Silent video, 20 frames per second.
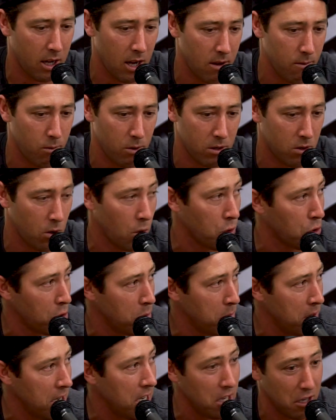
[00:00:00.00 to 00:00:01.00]
kind of with
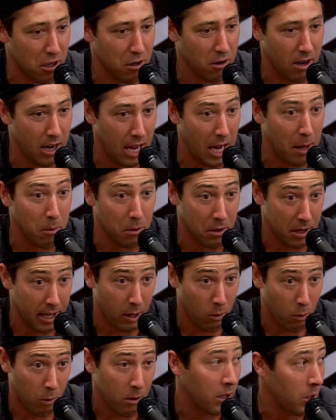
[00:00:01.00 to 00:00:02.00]
social media, you're able to
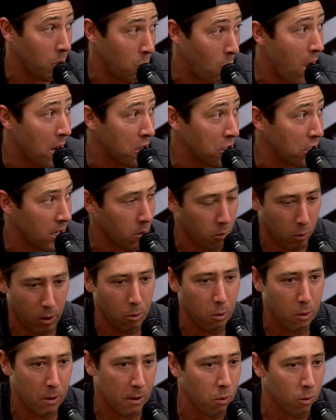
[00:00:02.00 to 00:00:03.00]
like really watch it.
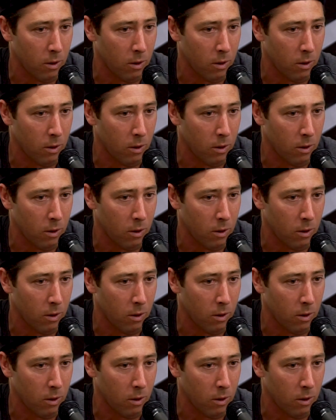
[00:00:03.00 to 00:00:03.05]
Where when